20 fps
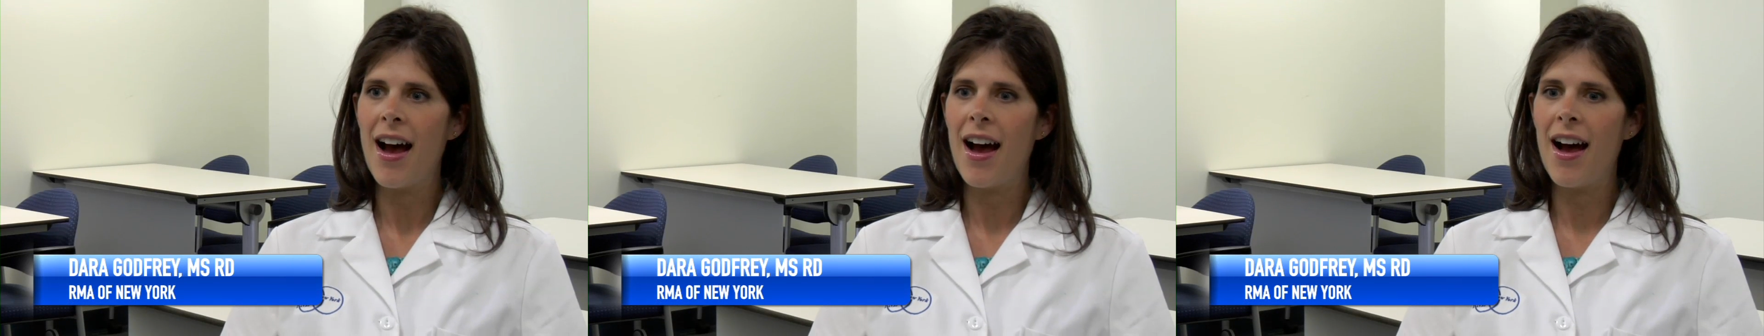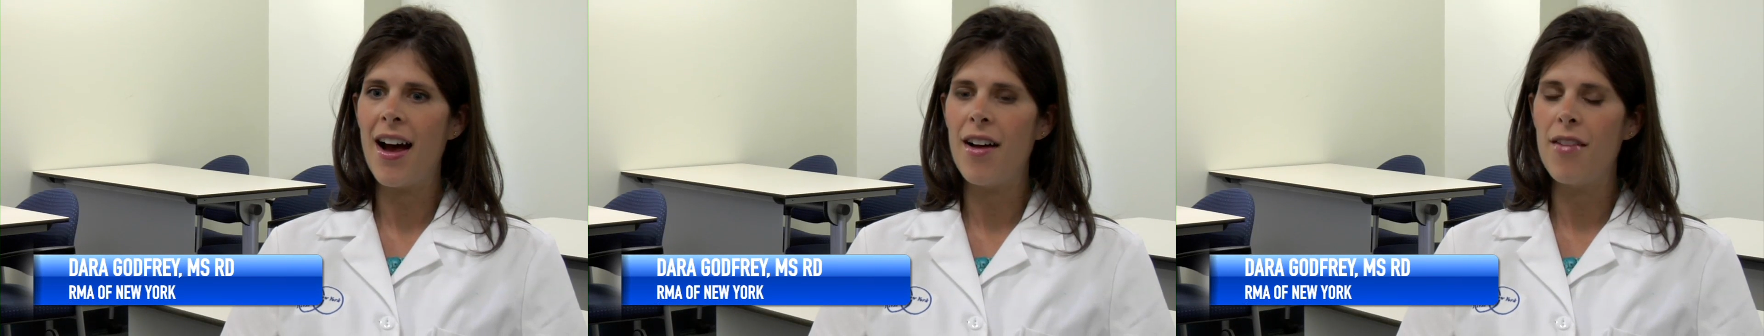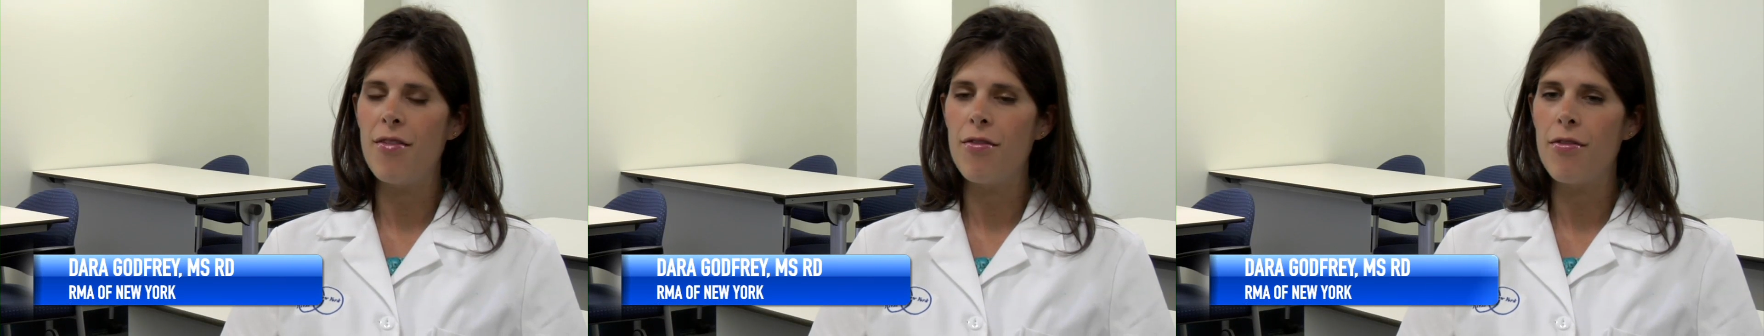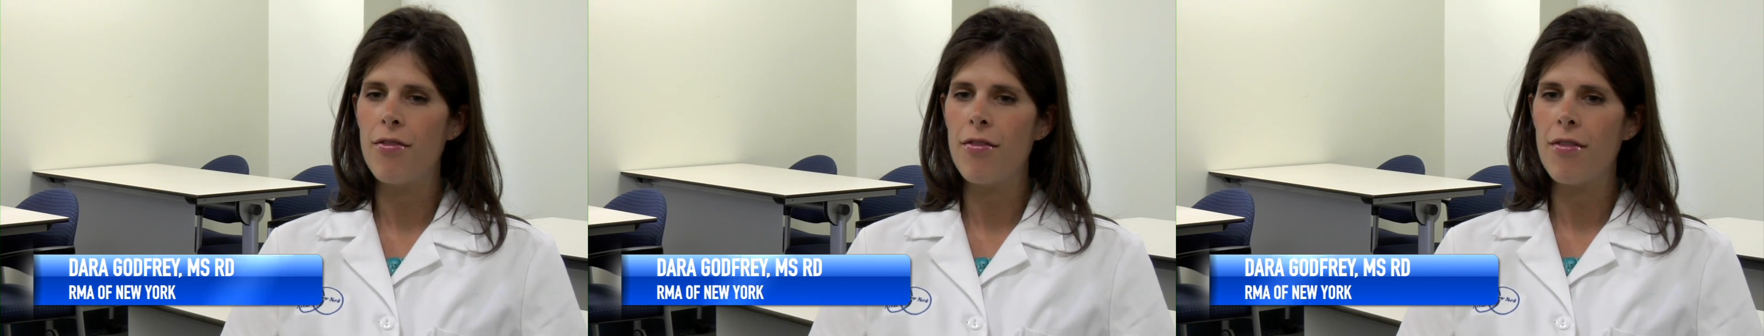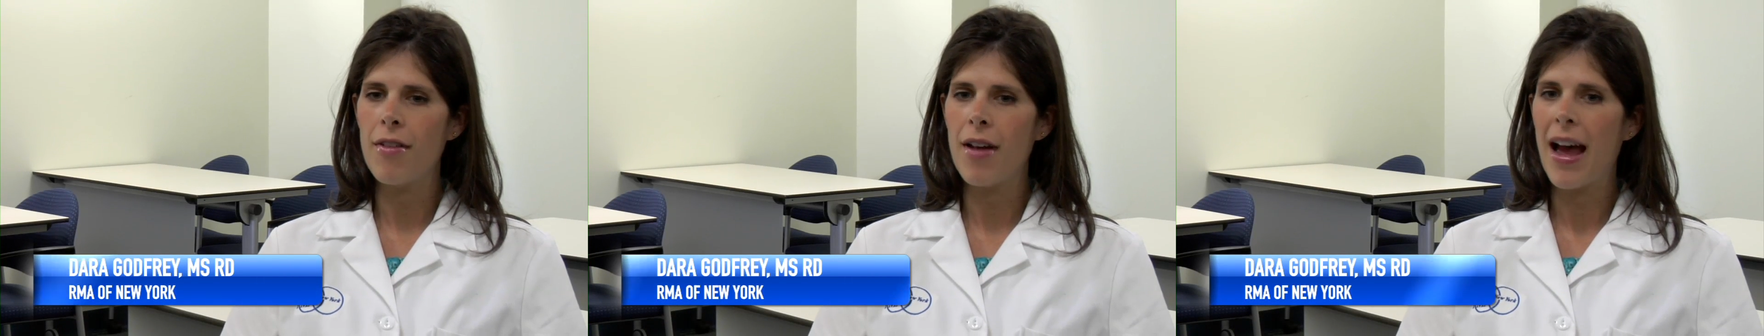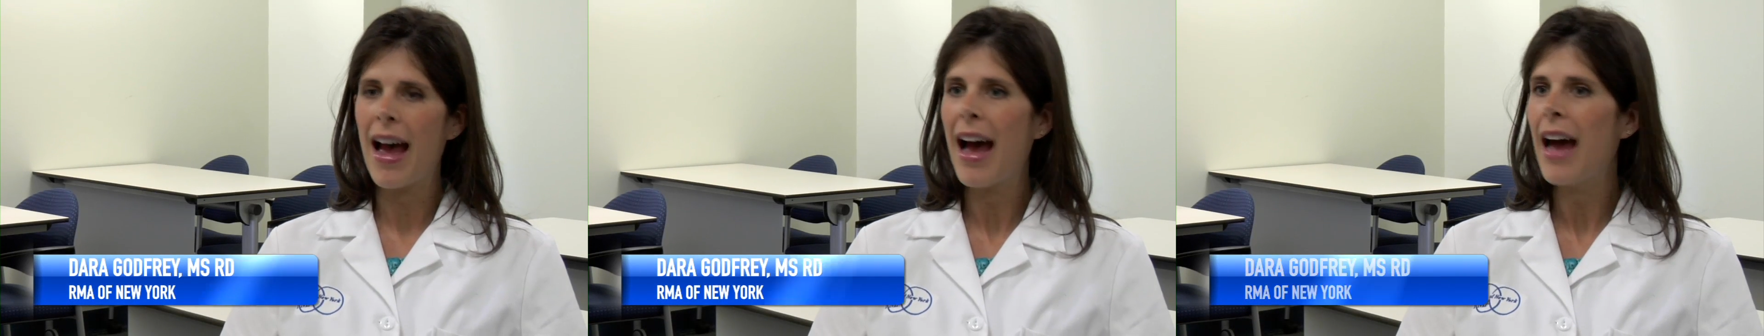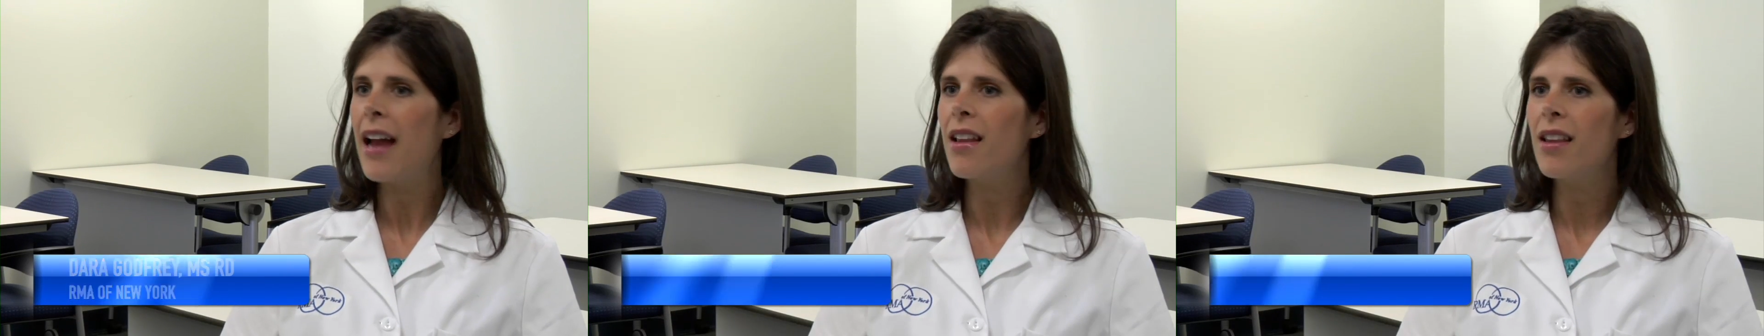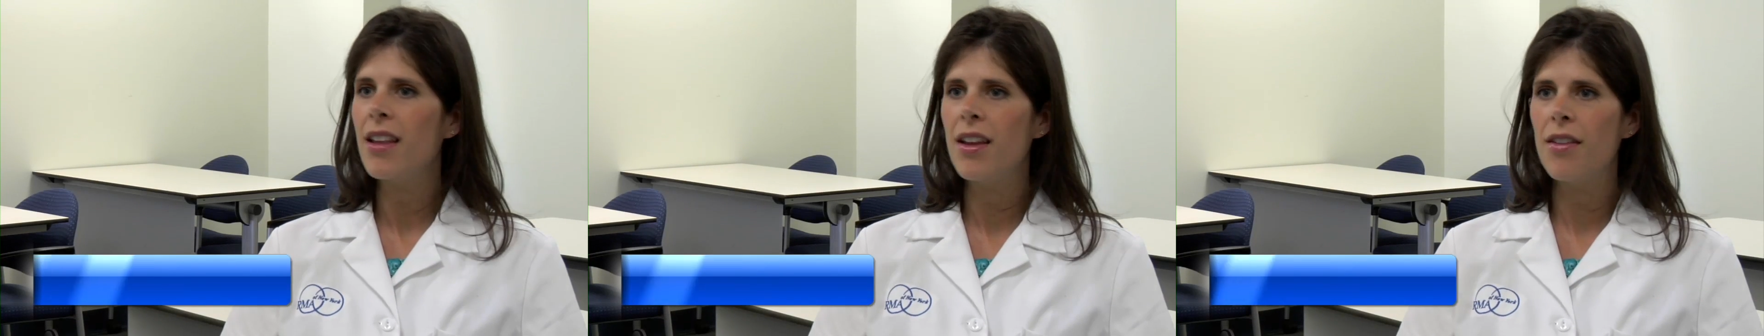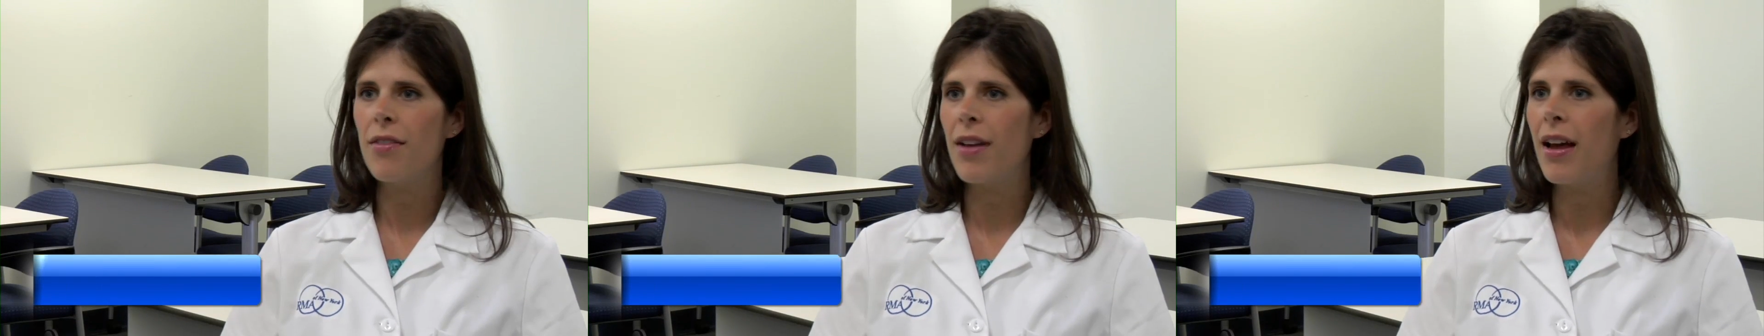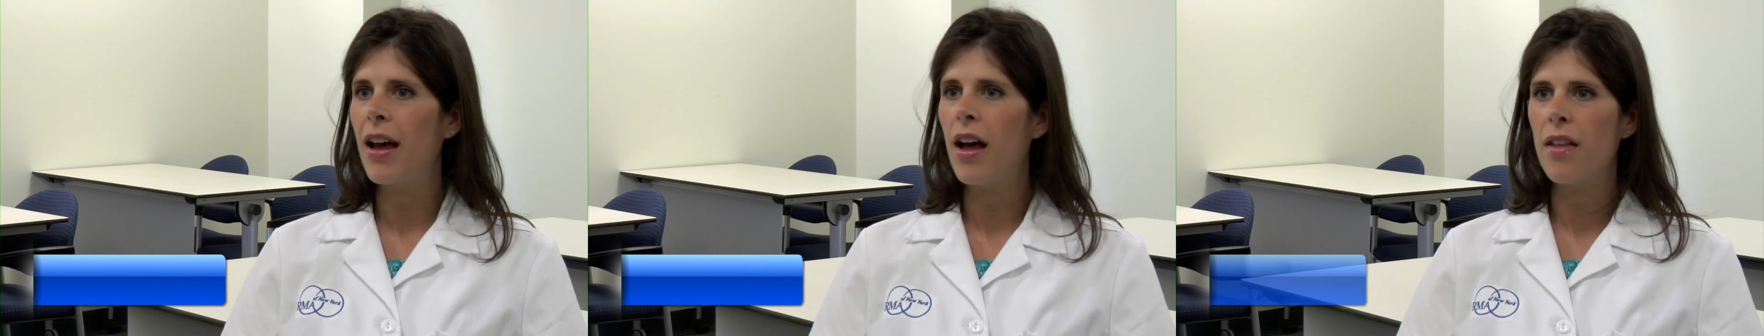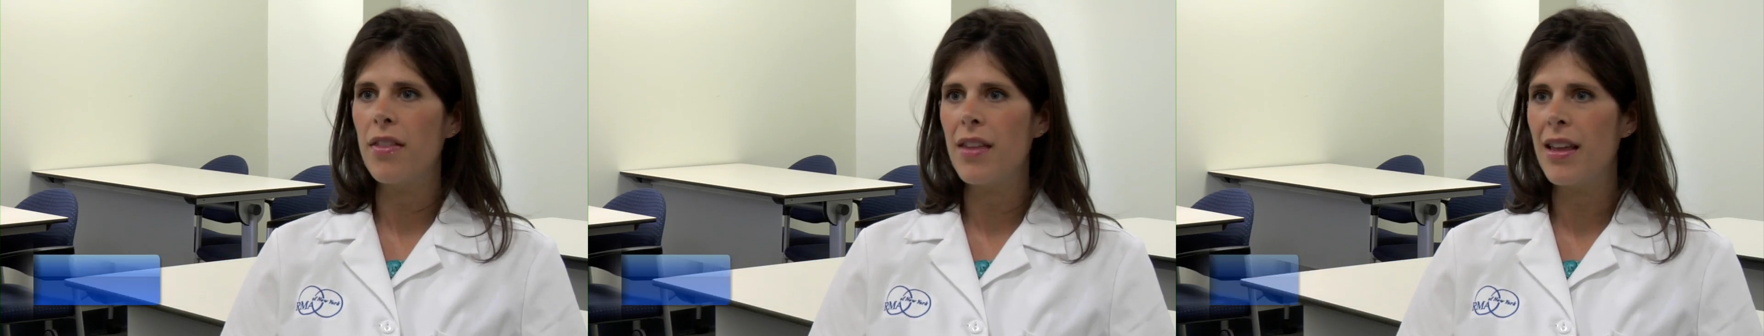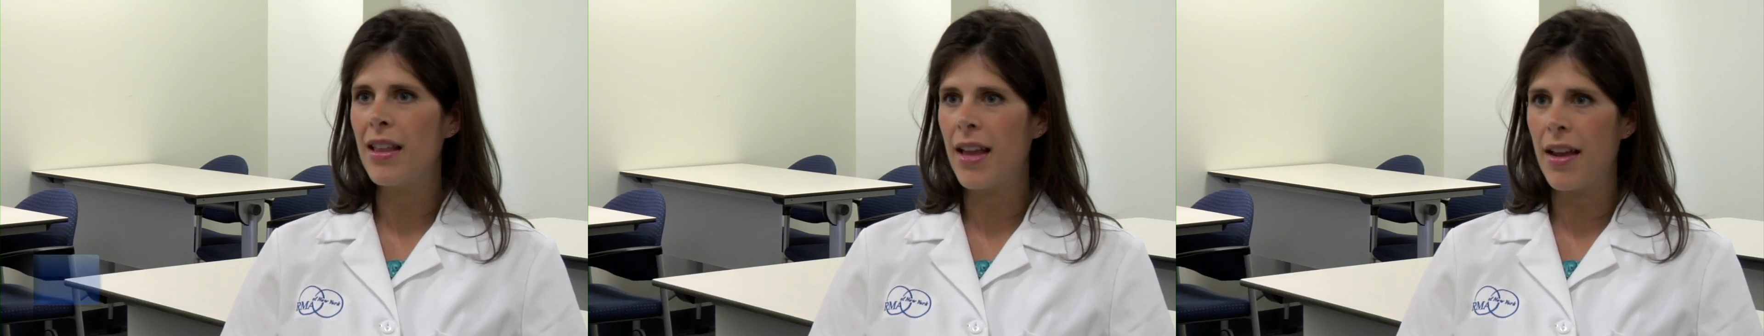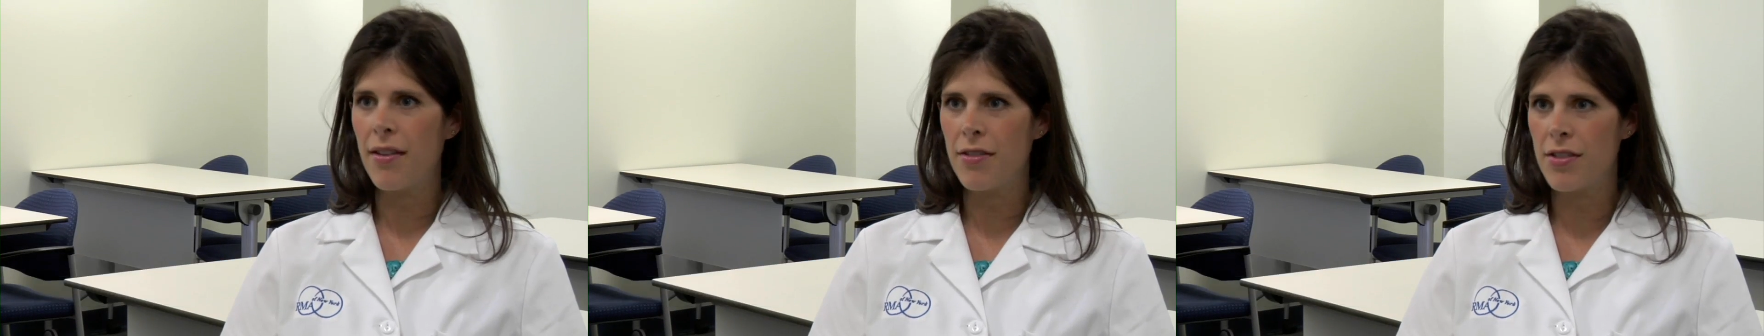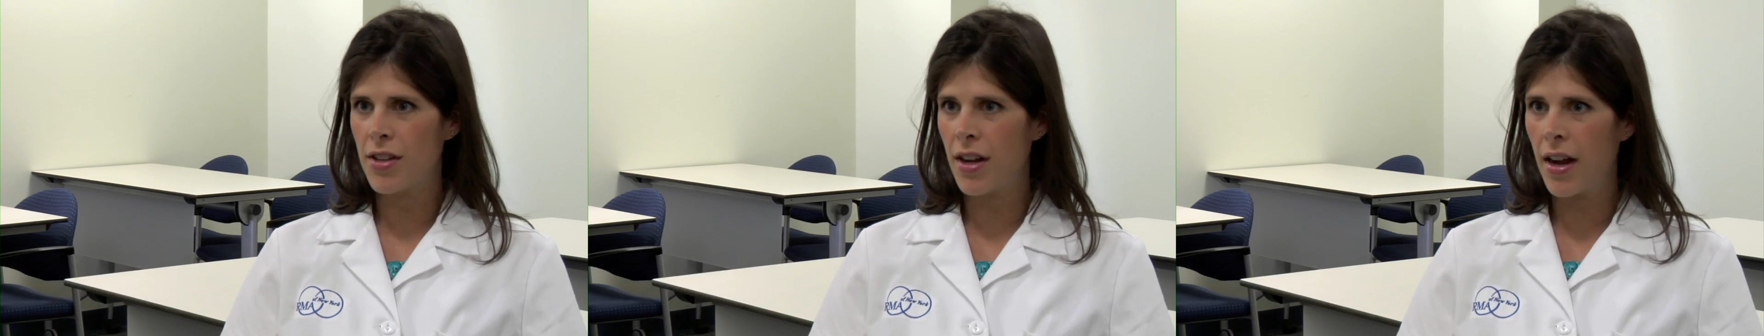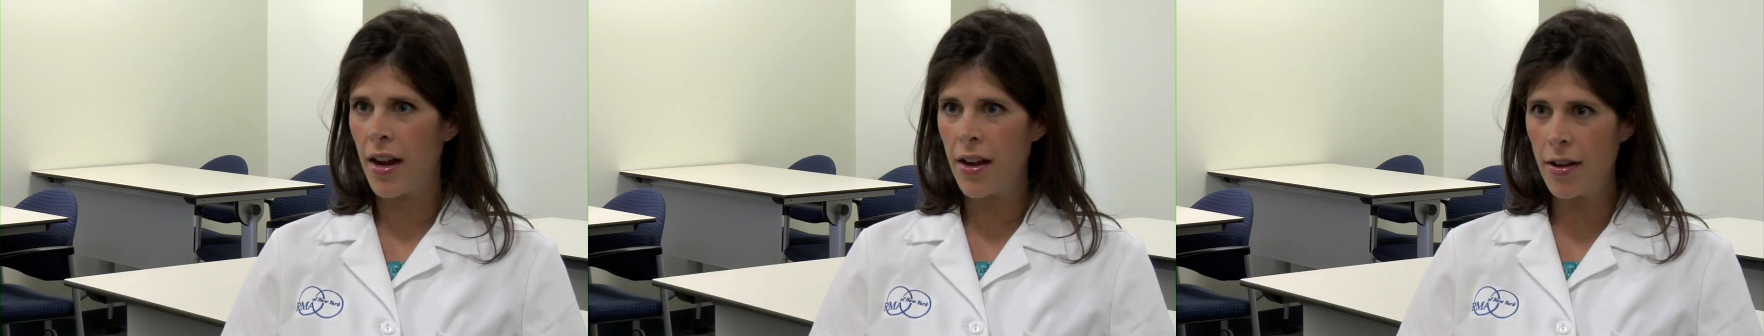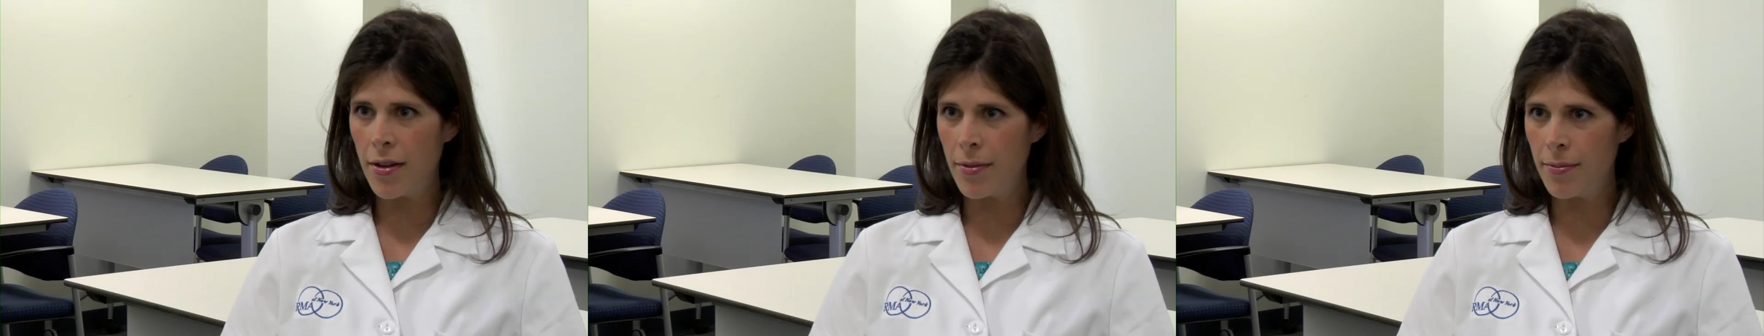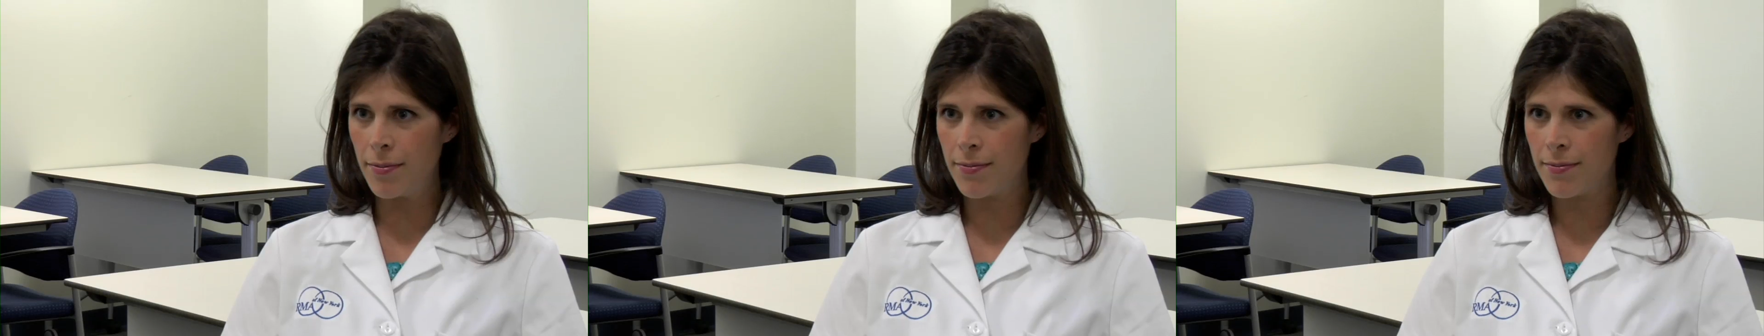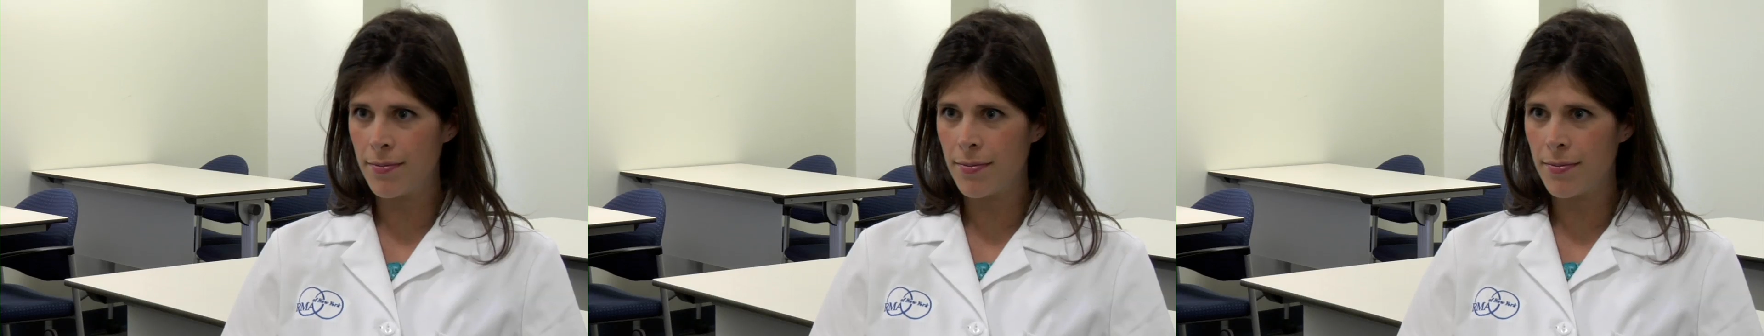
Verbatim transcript: of how to live a healthy lifestyle,